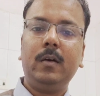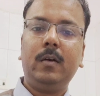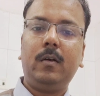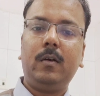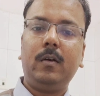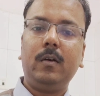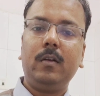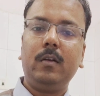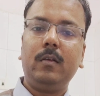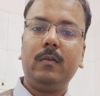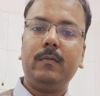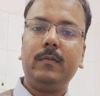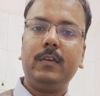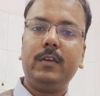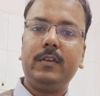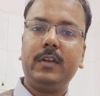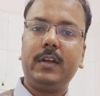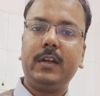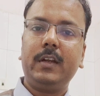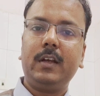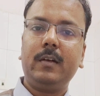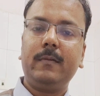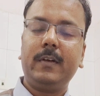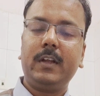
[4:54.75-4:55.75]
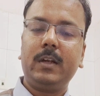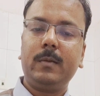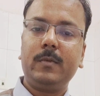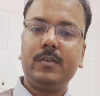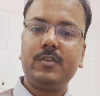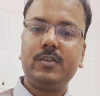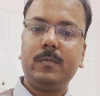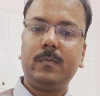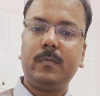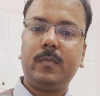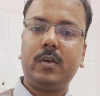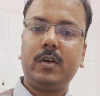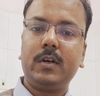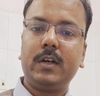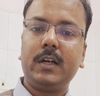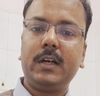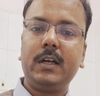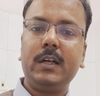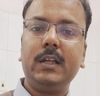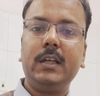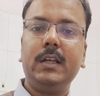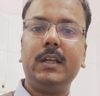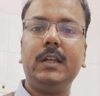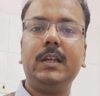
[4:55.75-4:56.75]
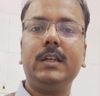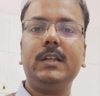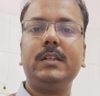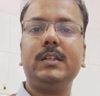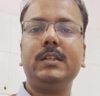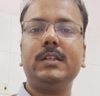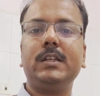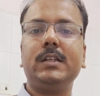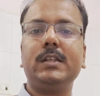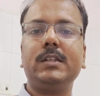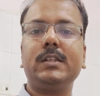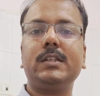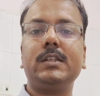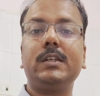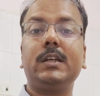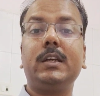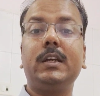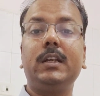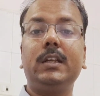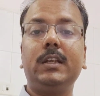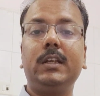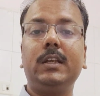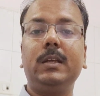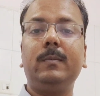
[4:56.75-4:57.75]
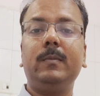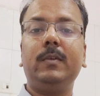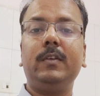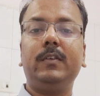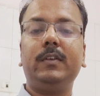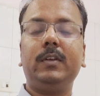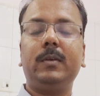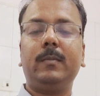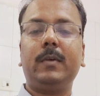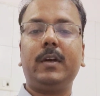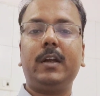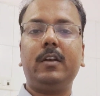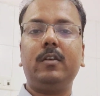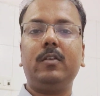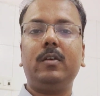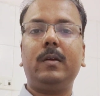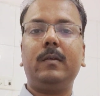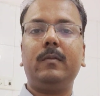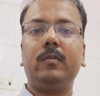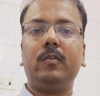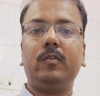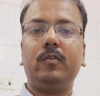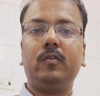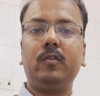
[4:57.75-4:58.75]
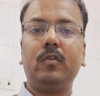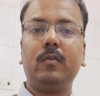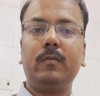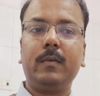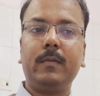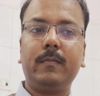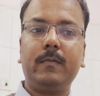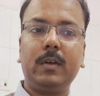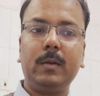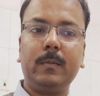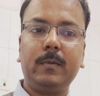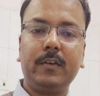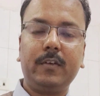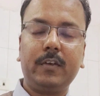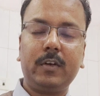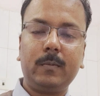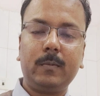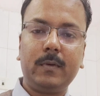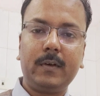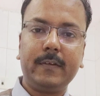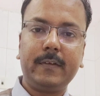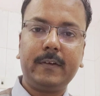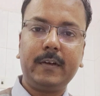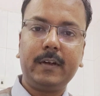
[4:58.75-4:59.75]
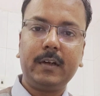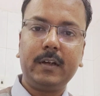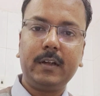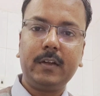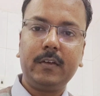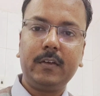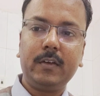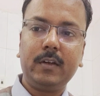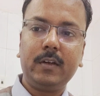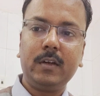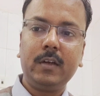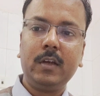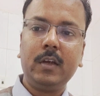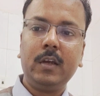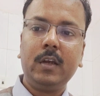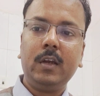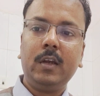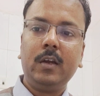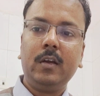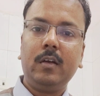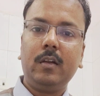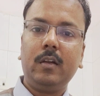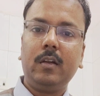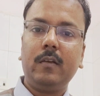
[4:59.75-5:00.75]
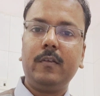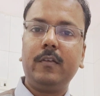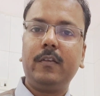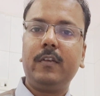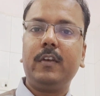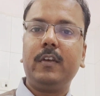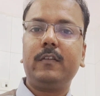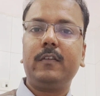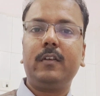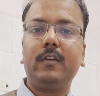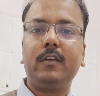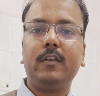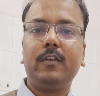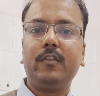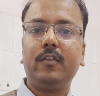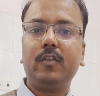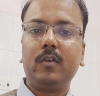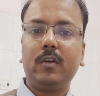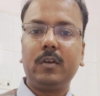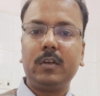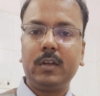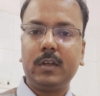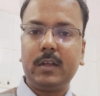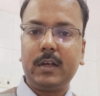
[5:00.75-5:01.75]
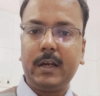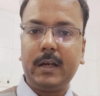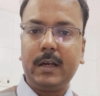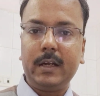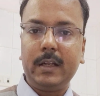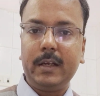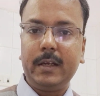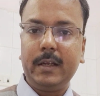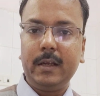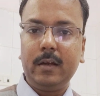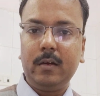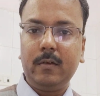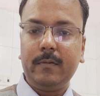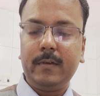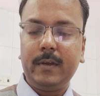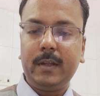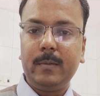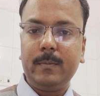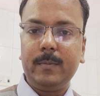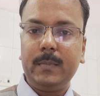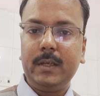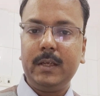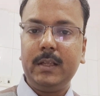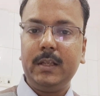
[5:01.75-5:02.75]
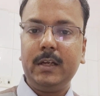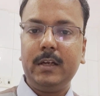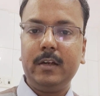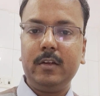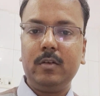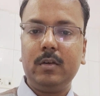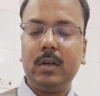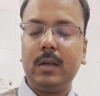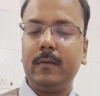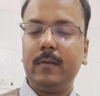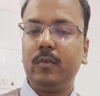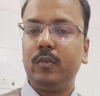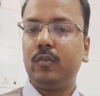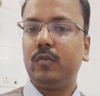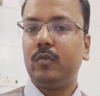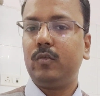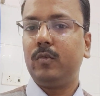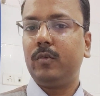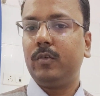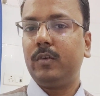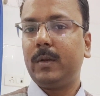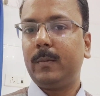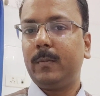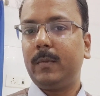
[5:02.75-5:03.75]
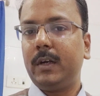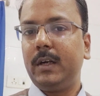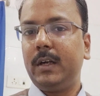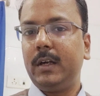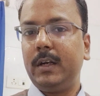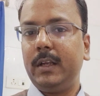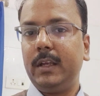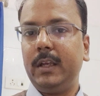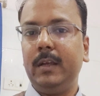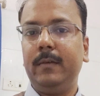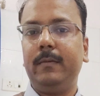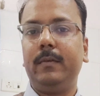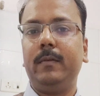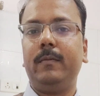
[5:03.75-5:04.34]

All of the three are very much important, and just again keep this in mind, you have to score 50% marks at least in all the sessions. It's not the criteria of NB that you have to score separately